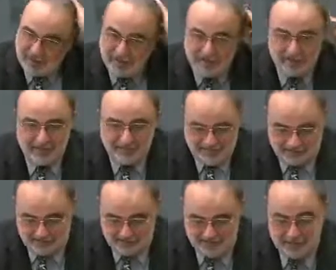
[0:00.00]

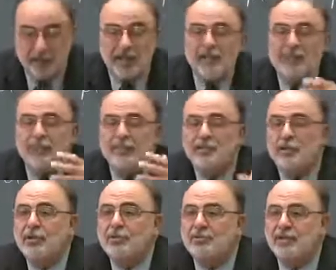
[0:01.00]
Well, if you can
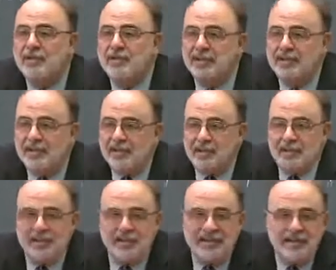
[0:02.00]
possibly
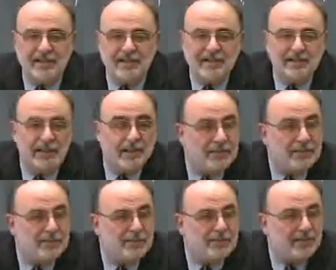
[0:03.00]
pay
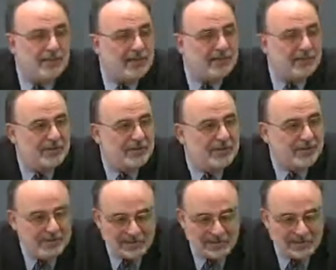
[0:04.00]
attention to my lecture.